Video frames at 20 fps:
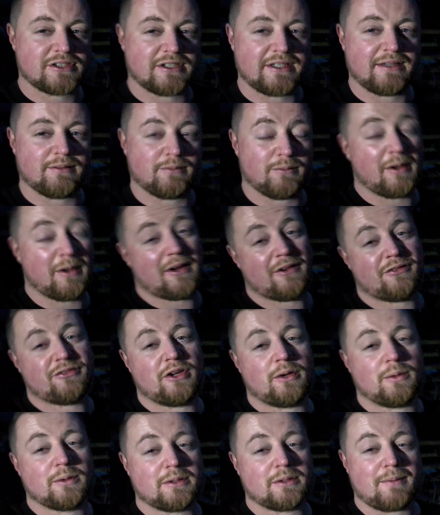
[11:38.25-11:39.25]
A
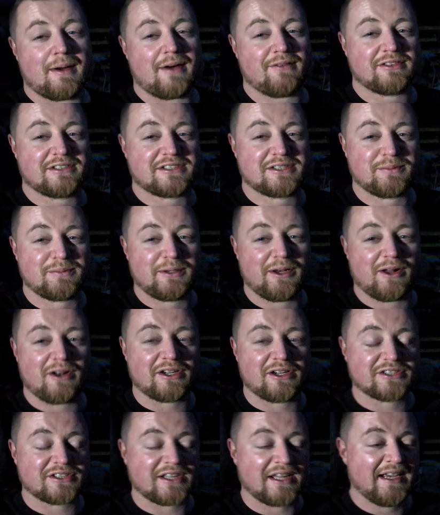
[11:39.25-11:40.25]
few of them haven't, to be
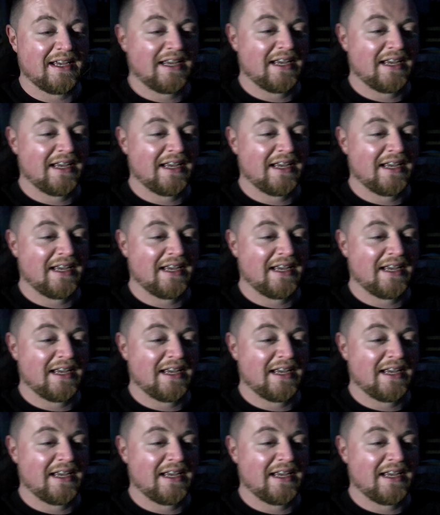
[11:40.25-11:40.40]
honest.